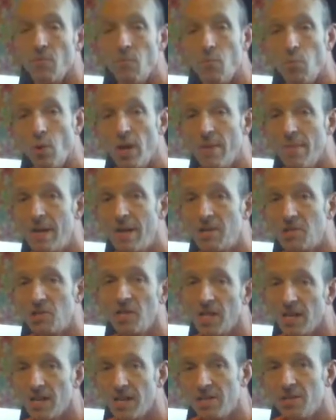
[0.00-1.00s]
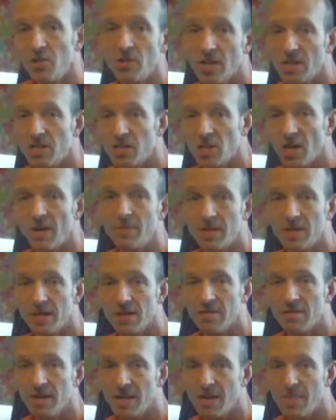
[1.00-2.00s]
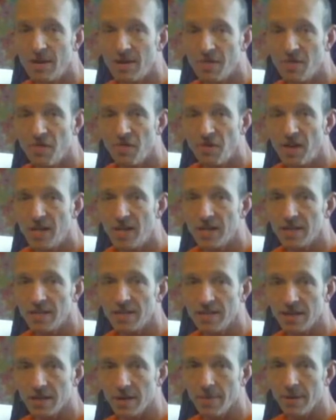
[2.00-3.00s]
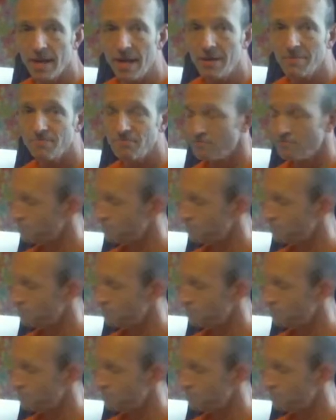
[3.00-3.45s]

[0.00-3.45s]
What I'm actually going to do this time is going to think about the fingers a little bit,